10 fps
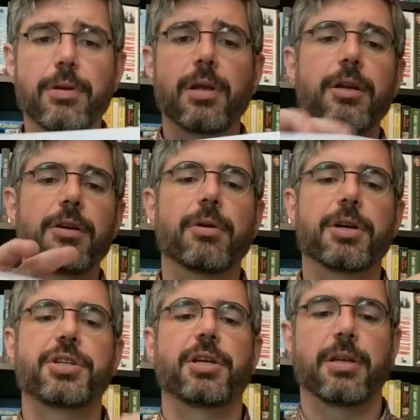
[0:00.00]
You get a new
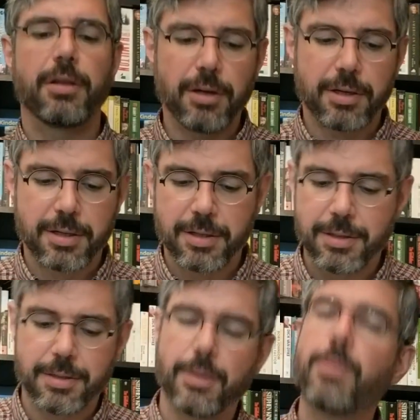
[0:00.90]
worksheet, and look,
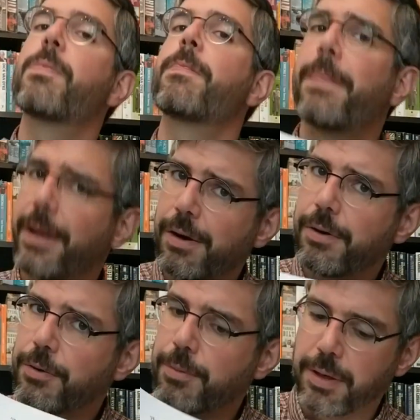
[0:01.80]
there
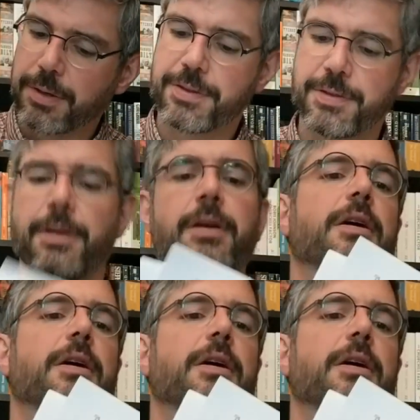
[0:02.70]
are new words.